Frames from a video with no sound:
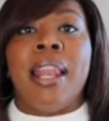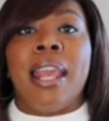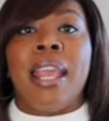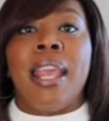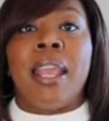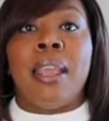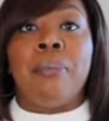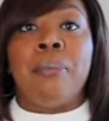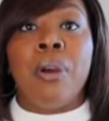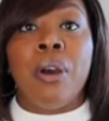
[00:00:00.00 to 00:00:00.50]

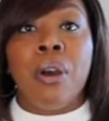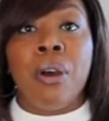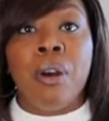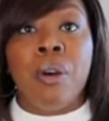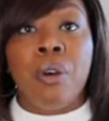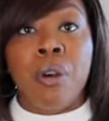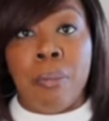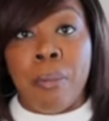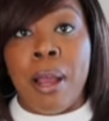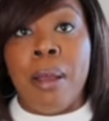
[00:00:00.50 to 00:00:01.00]
name
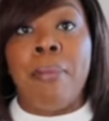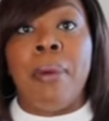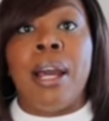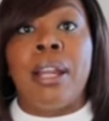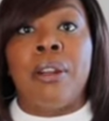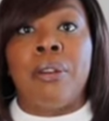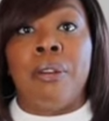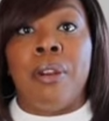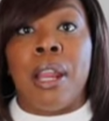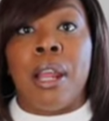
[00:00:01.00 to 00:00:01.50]
or my
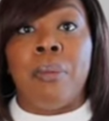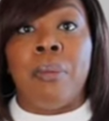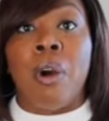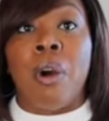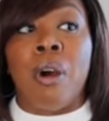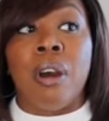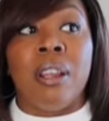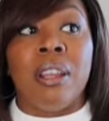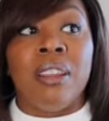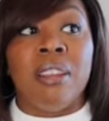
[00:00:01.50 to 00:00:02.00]
monogram
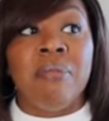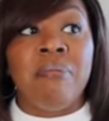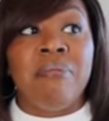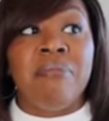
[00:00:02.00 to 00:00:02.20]
on